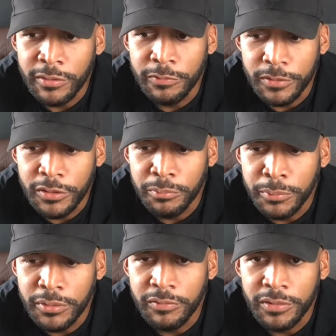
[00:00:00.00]
The first
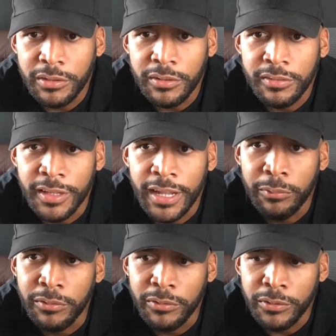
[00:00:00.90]
music video set I
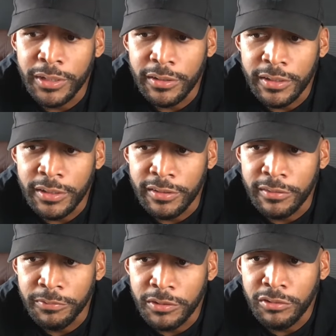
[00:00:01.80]
was on out here as
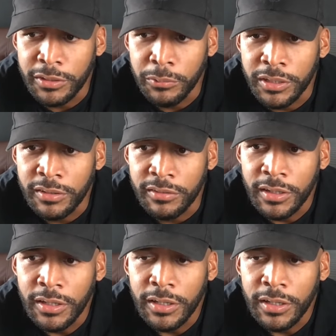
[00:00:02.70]
officially was